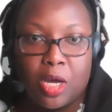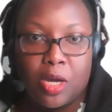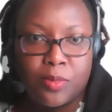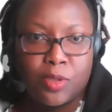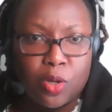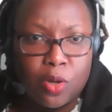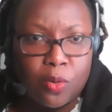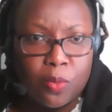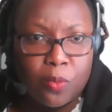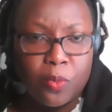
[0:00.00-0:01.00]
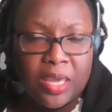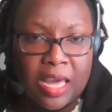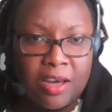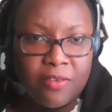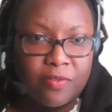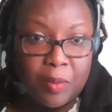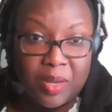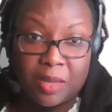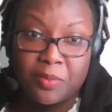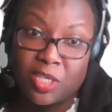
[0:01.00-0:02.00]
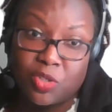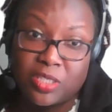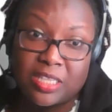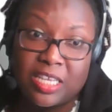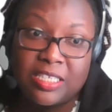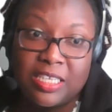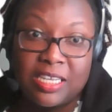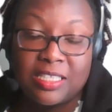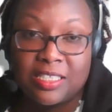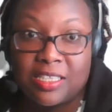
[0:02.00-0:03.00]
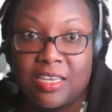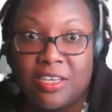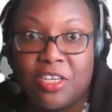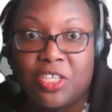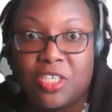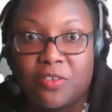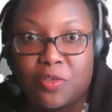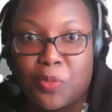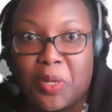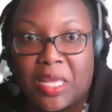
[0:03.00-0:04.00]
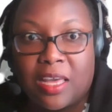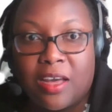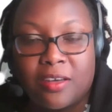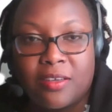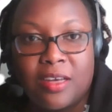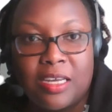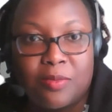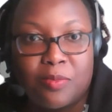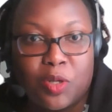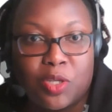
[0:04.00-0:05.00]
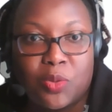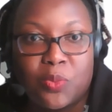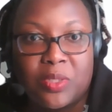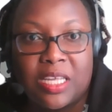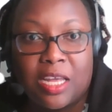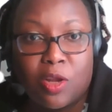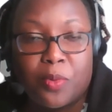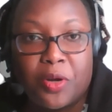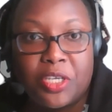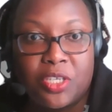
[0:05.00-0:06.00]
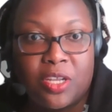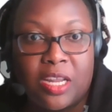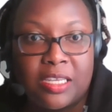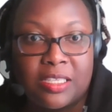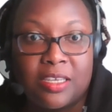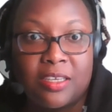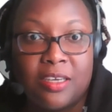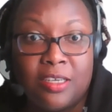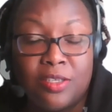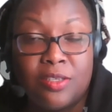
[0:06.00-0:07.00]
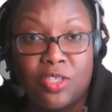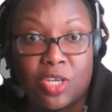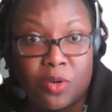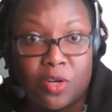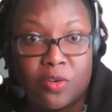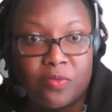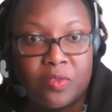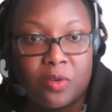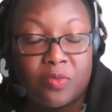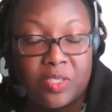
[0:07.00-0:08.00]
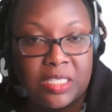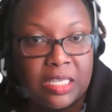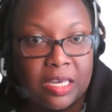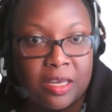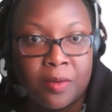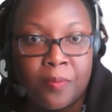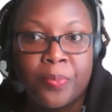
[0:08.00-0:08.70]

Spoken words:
So we have, I mean, MCR 2030 as an initiative is pretty young because we started operationalizing in January of this year.